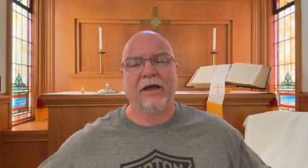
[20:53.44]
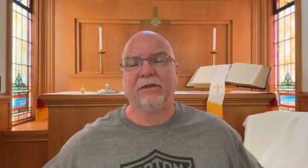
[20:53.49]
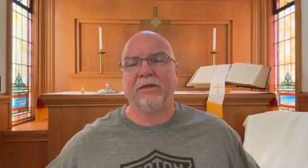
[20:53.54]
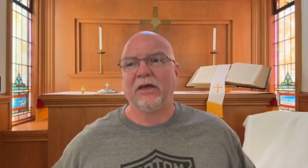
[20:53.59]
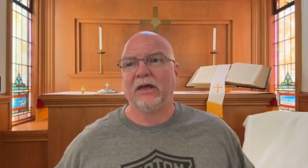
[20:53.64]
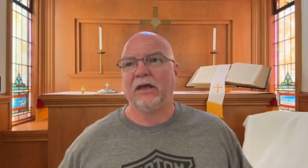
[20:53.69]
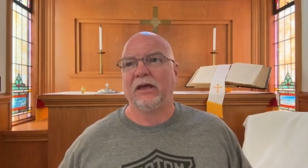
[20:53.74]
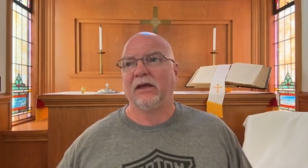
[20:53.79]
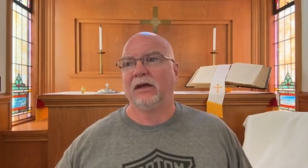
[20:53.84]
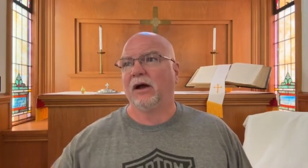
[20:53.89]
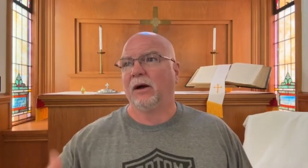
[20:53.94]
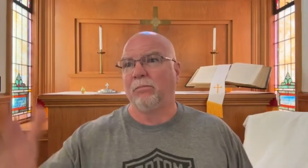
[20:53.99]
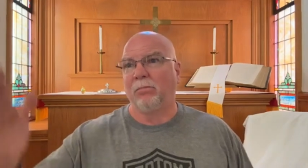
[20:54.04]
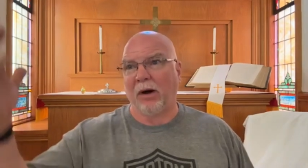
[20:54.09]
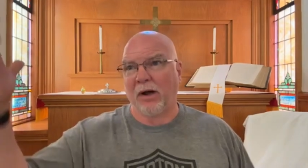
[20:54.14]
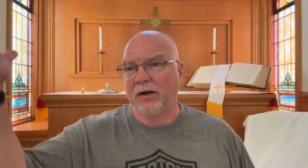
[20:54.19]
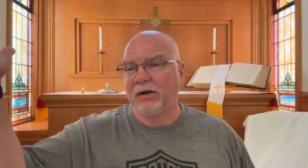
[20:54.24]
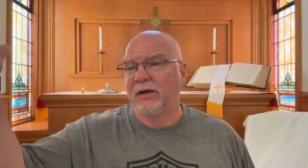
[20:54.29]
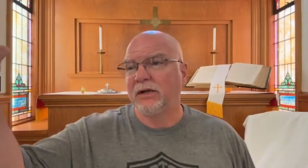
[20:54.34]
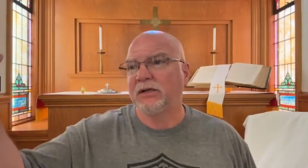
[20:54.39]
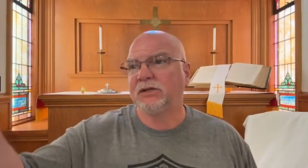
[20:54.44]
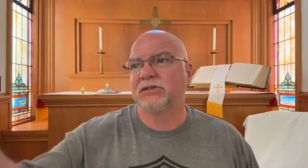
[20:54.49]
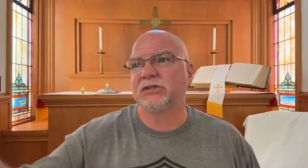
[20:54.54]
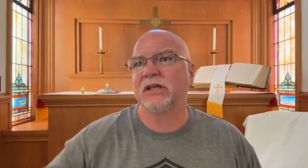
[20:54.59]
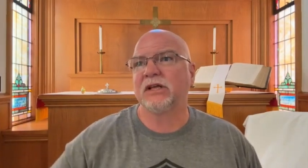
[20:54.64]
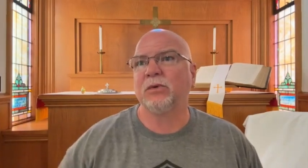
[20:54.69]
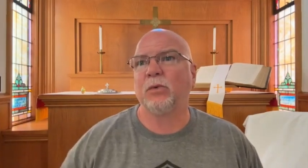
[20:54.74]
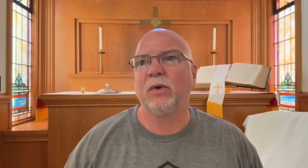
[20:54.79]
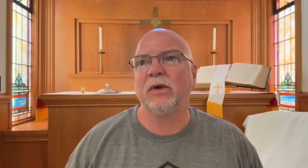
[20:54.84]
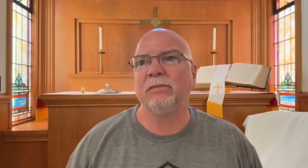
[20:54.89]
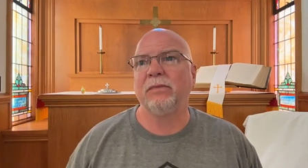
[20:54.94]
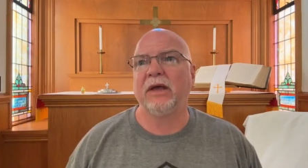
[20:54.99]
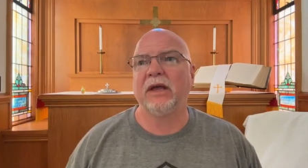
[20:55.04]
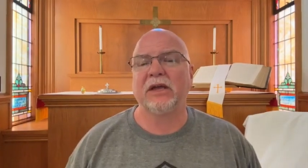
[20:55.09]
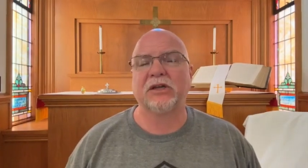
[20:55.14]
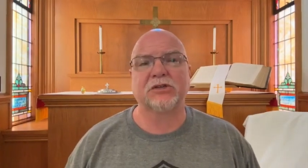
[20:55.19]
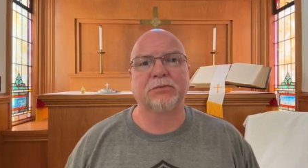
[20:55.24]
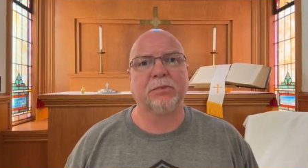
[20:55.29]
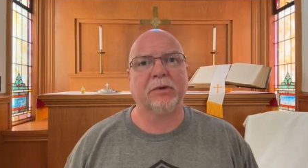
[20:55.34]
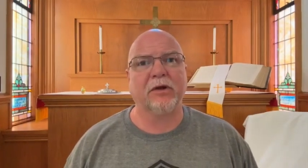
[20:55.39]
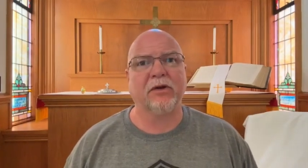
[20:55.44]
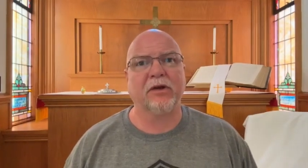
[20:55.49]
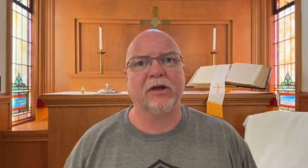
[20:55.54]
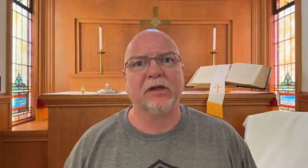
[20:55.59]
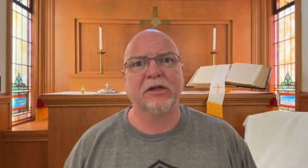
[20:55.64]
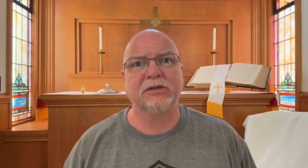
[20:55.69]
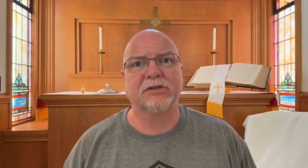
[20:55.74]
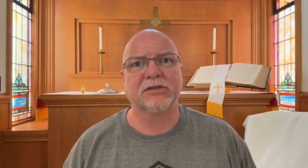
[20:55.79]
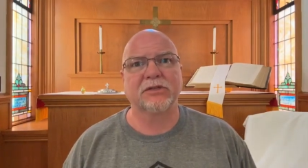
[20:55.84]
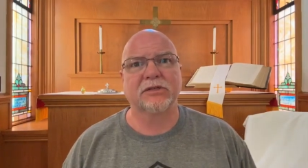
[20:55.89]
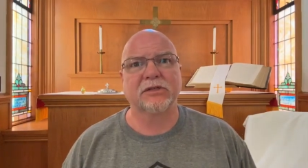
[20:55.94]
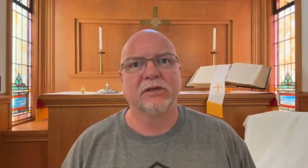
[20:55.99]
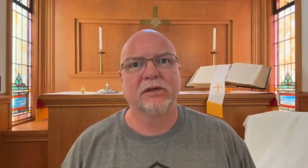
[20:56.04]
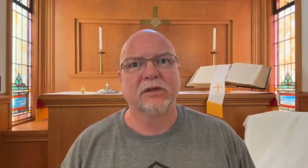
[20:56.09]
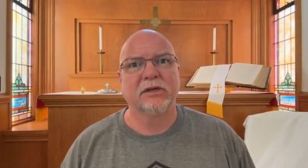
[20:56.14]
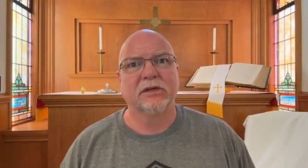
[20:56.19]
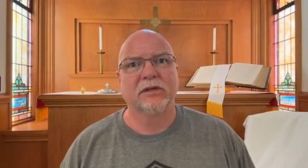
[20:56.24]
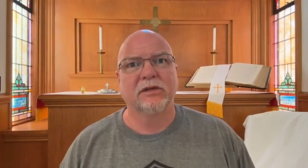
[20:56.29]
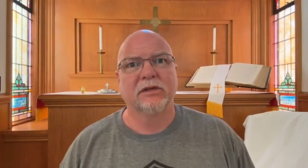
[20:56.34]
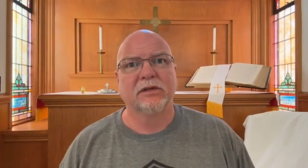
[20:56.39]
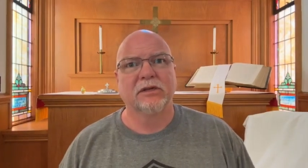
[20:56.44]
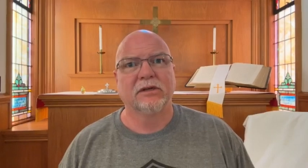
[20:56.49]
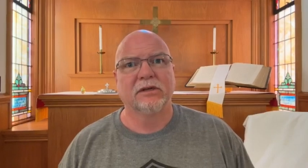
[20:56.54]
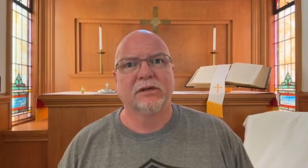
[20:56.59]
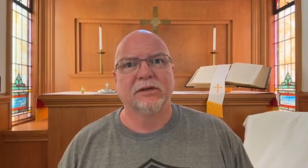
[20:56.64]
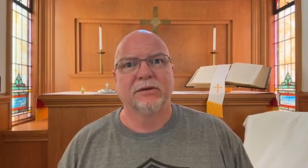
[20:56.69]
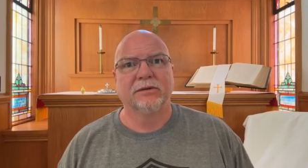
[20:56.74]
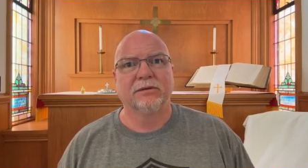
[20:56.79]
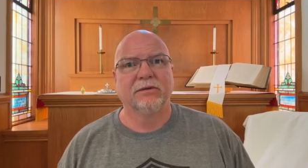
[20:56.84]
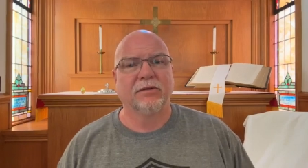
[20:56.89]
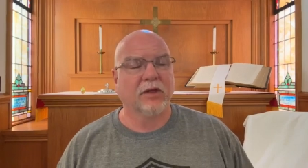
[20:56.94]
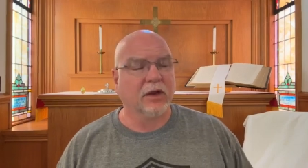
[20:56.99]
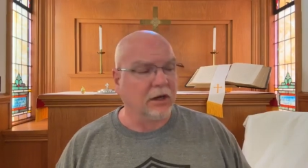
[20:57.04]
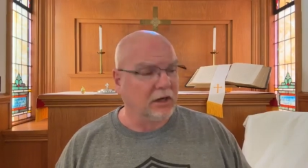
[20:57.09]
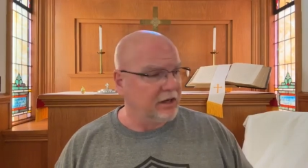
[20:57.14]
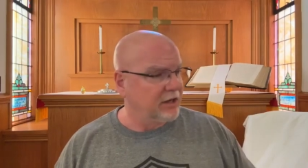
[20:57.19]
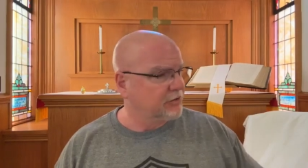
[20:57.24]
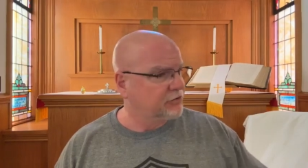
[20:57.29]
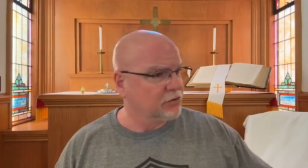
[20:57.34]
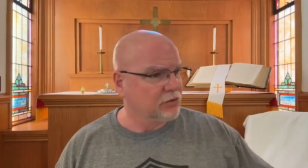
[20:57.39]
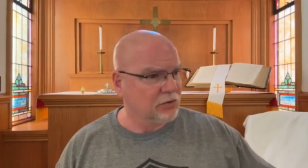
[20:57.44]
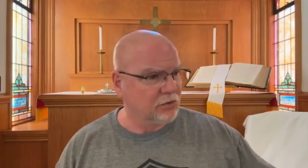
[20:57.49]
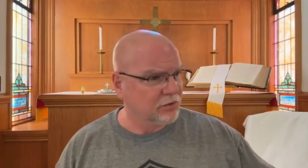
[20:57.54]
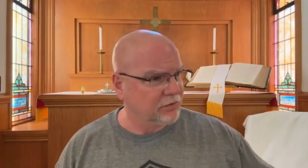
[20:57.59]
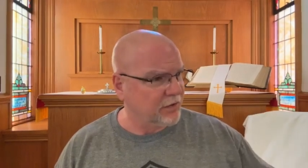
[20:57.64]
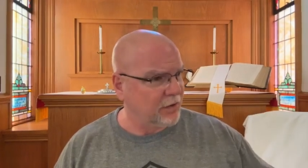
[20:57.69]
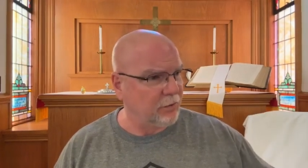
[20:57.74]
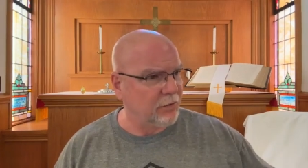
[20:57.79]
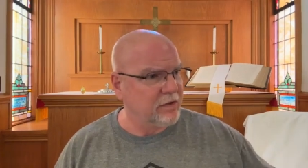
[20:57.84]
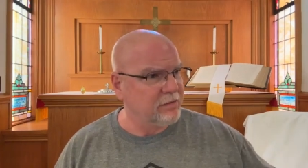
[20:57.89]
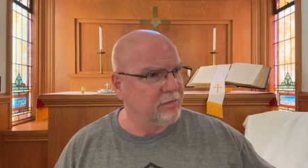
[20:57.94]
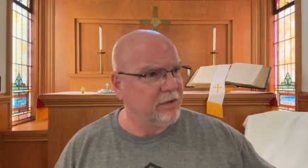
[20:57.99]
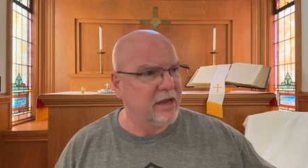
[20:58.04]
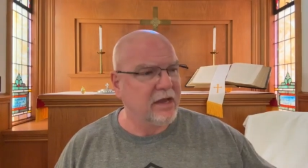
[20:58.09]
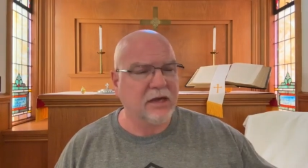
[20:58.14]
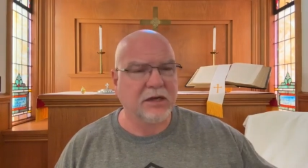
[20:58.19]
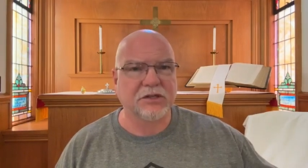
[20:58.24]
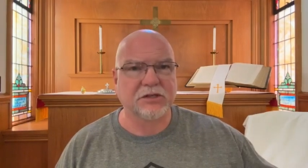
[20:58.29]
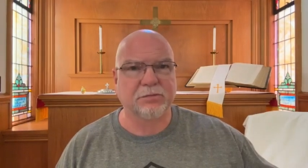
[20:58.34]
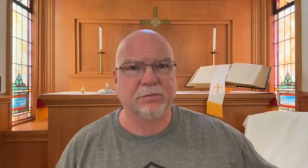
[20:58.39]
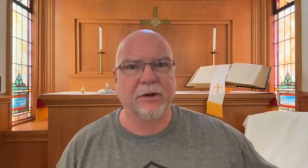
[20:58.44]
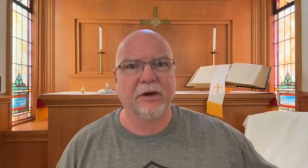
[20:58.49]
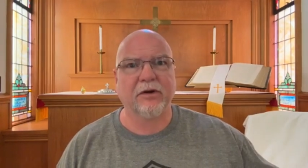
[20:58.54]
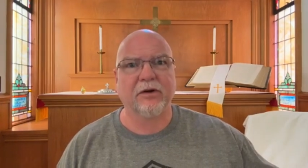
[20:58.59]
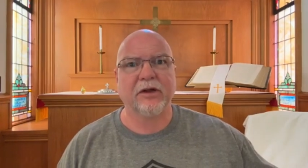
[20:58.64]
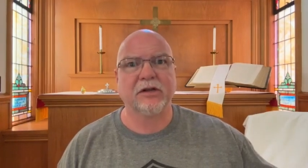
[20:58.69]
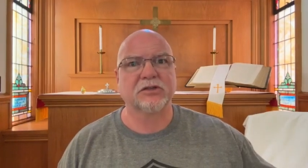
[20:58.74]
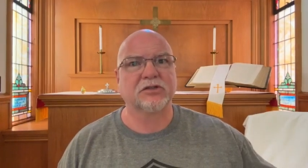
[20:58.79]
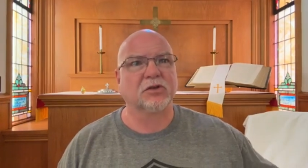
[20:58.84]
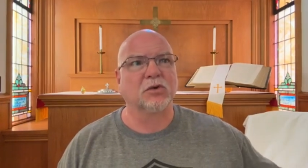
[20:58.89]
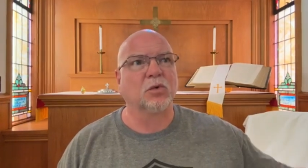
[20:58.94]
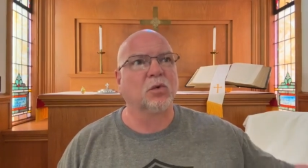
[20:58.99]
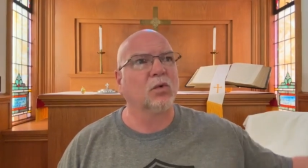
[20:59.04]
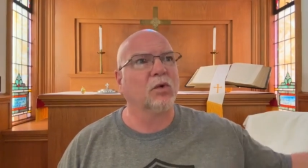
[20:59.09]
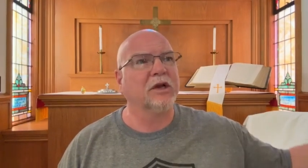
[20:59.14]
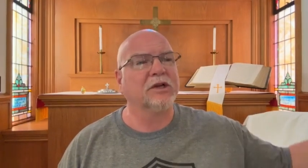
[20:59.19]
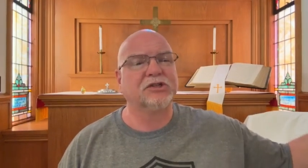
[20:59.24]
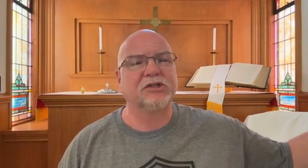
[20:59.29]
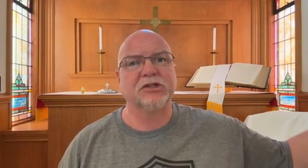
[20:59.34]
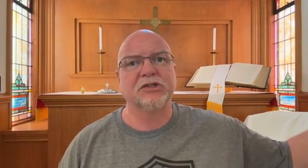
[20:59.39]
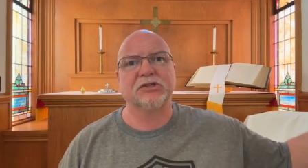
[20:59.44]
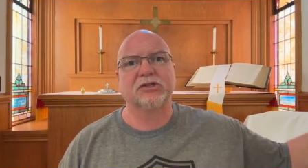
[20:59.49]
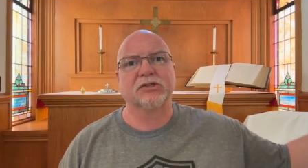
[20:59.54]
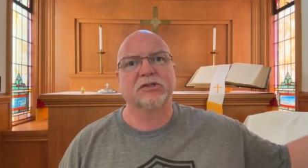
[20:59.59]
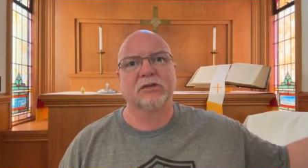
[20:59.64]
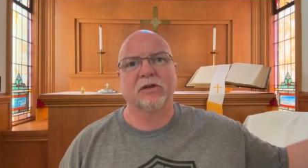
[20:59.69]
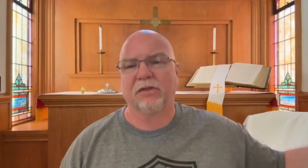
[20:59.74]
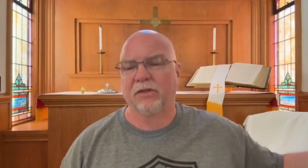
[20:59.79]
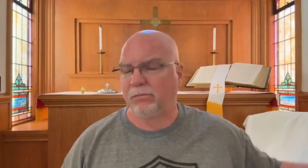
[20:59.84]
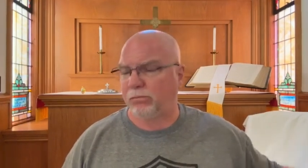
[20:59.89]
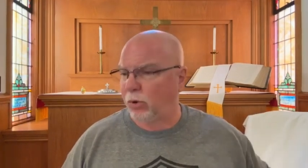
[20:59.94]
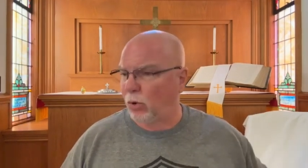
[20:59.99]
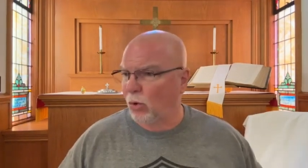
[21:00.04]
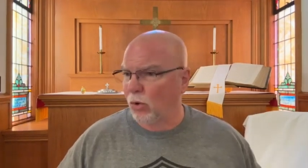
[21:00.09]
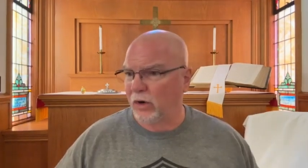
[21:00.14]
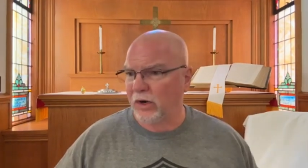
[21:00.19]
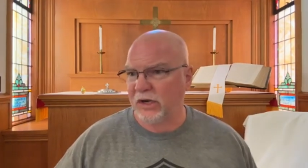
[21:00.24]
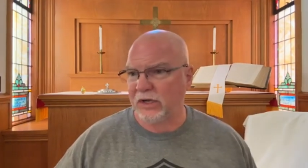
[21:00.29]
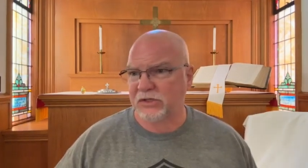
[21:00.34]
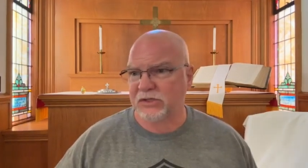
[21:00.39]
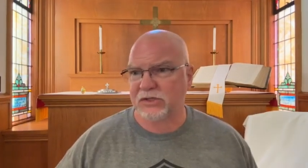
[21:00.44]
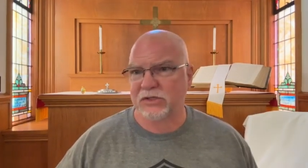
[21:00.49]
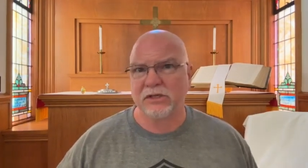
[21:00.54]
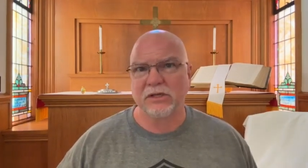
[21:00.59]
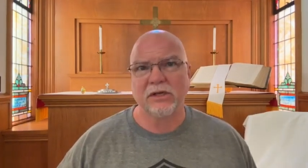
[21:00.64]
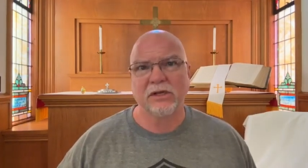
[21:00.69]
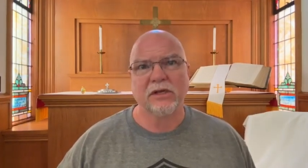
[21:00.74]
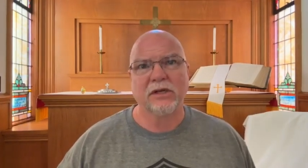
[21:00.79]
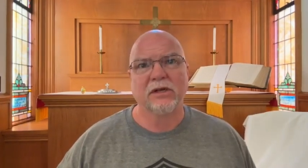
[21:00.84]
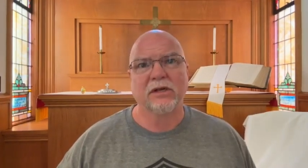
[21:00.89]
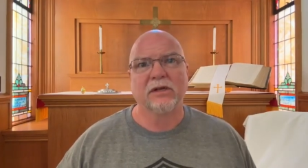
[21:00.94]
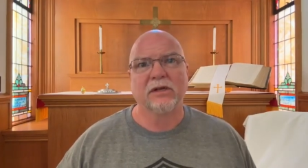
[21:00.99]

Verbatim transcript: and the abundance that we may experience, the little that we may experience, the riches, the poorness,